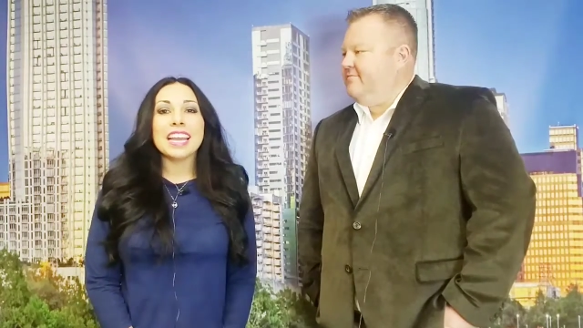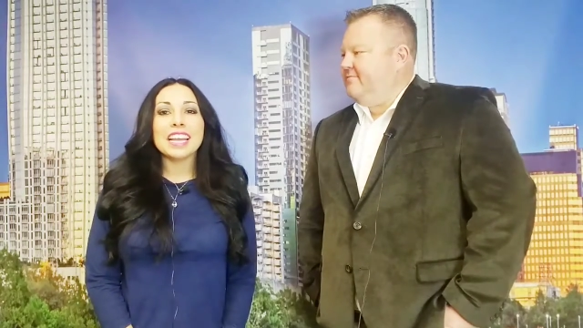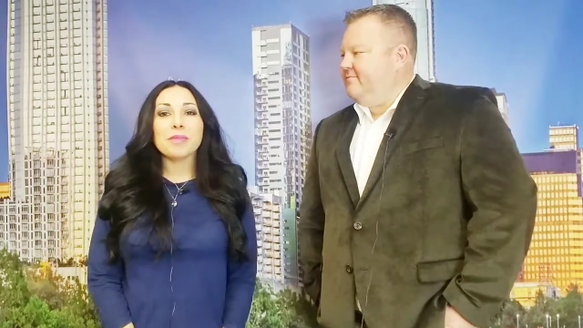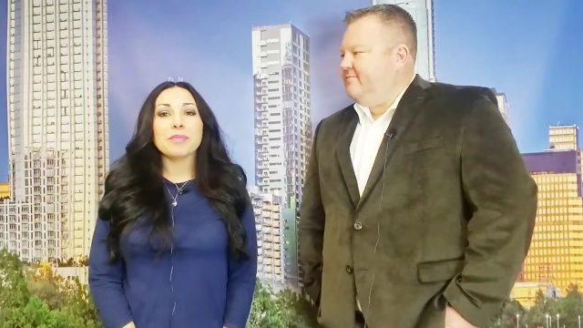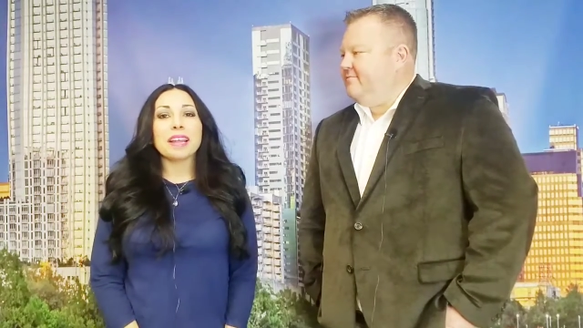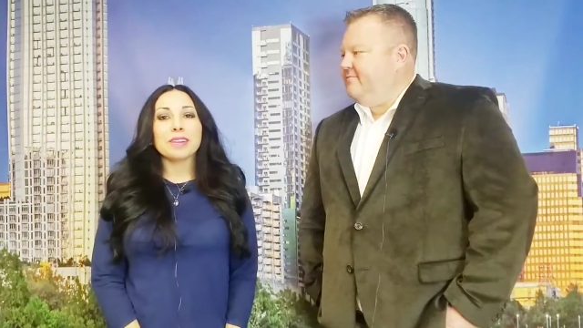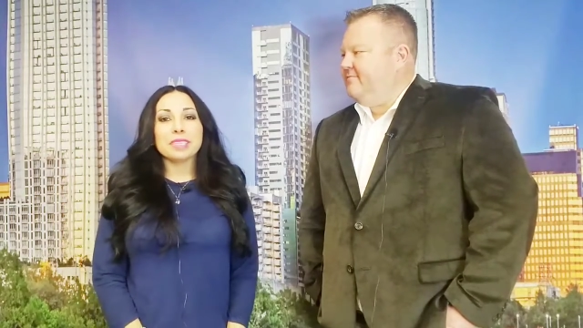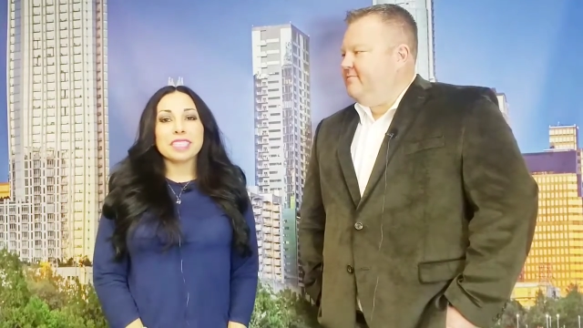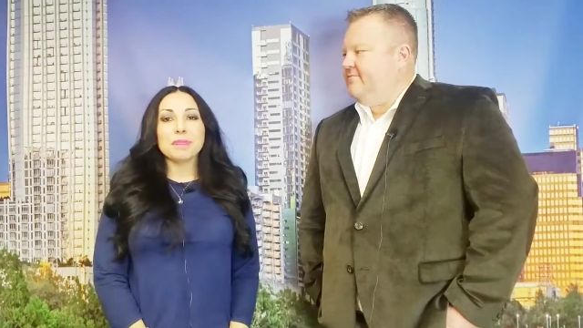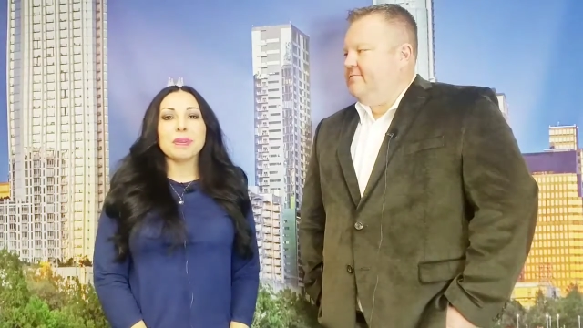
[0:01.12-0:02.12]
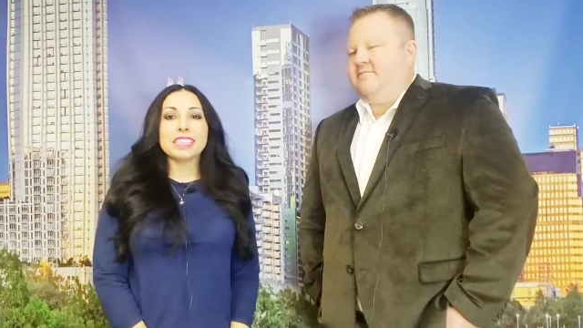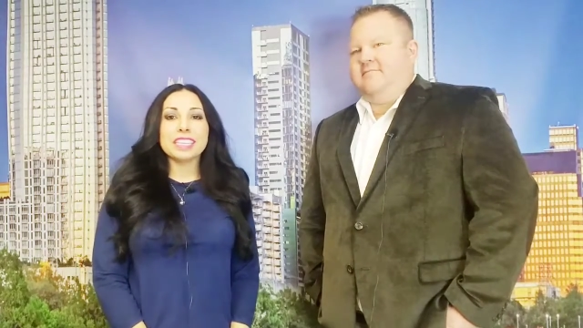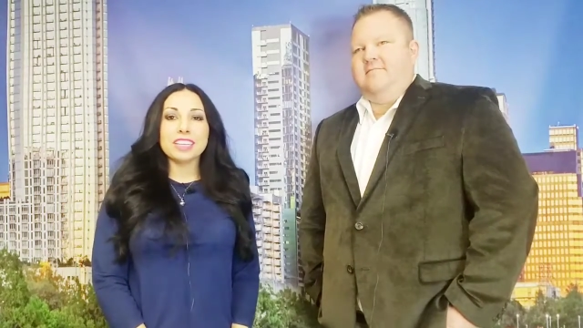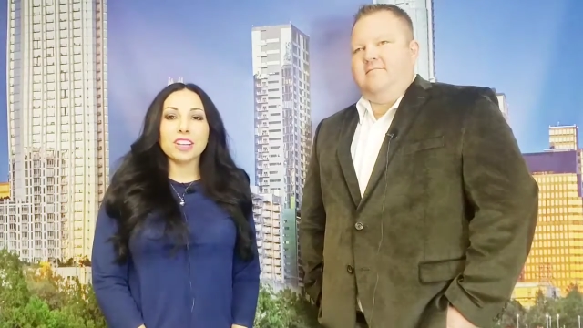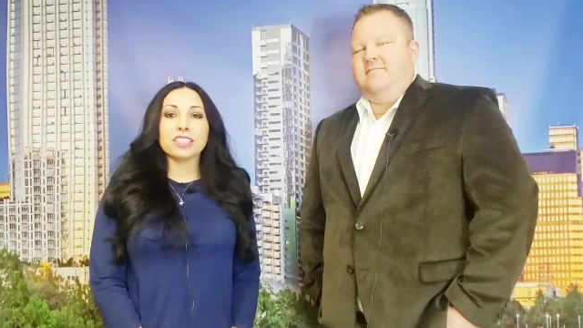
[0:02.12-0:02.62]
Speaker 1: Hi, I'm Myra
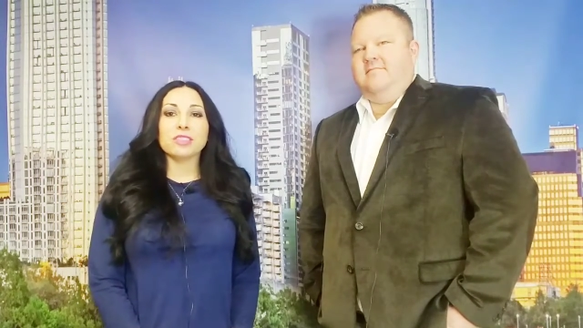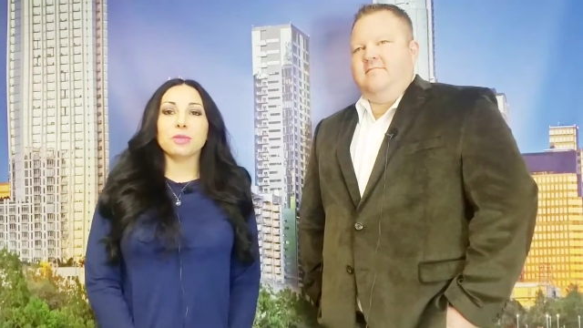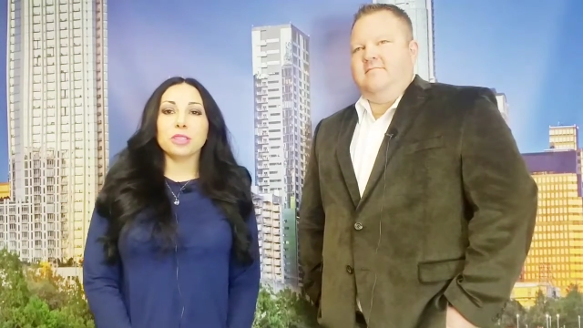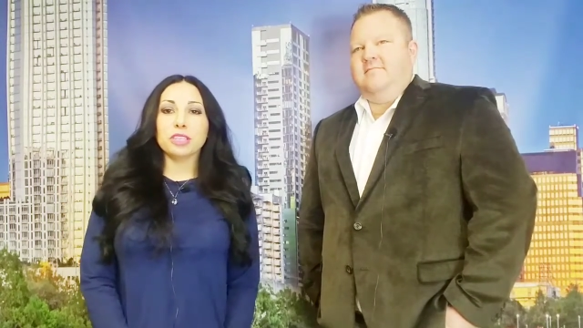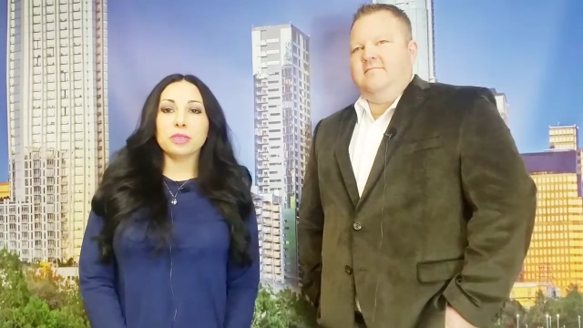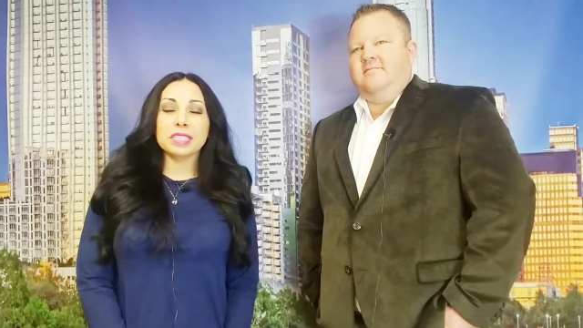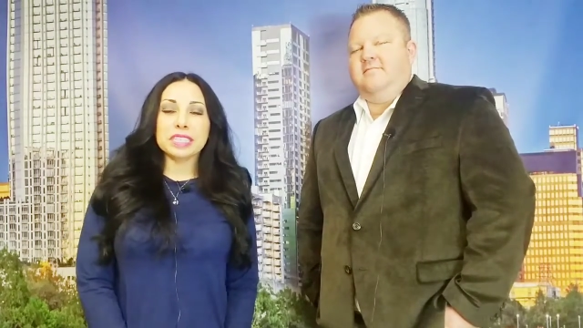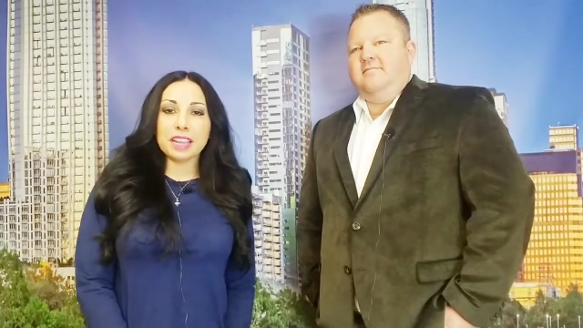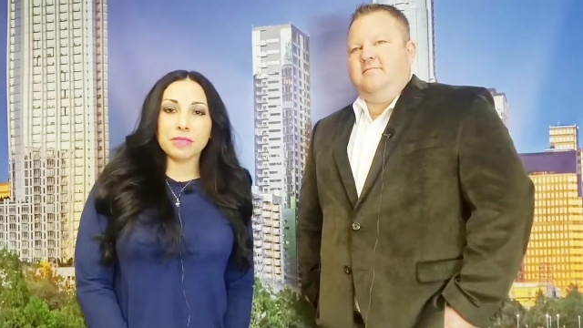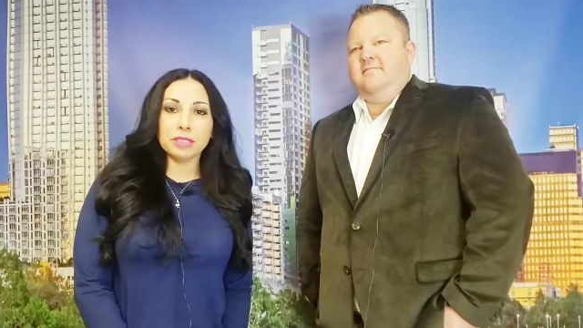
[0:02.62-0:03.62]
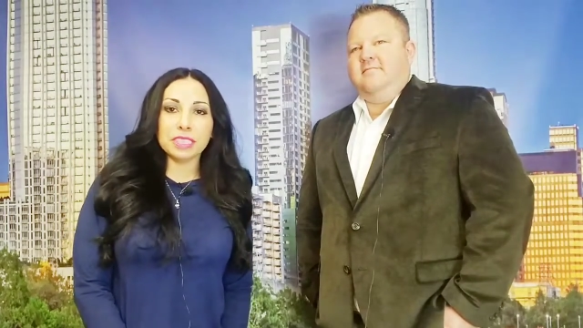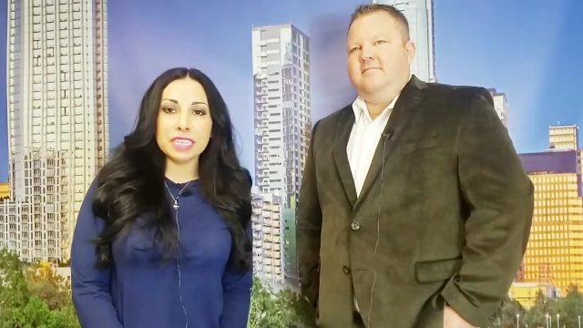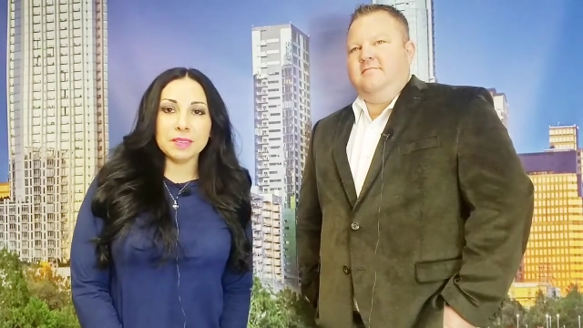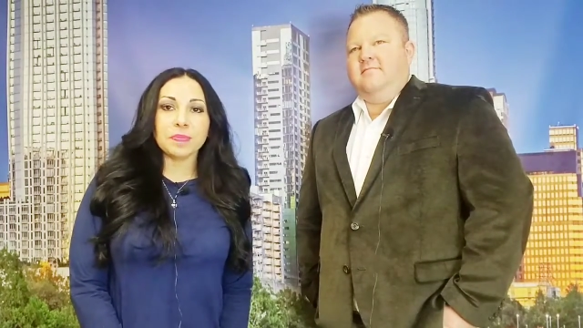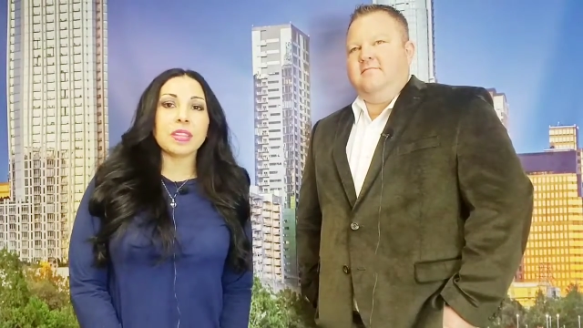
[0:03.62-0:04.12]
Zapata, an Austin realtor with Sky
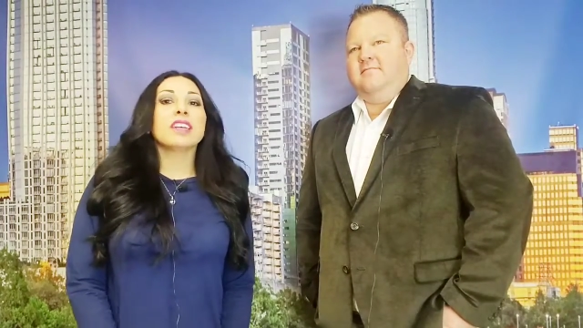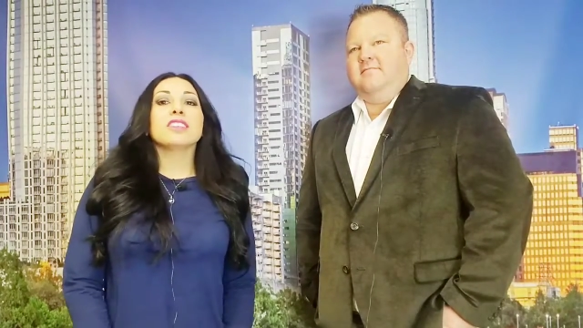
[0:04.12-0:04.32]
Realty.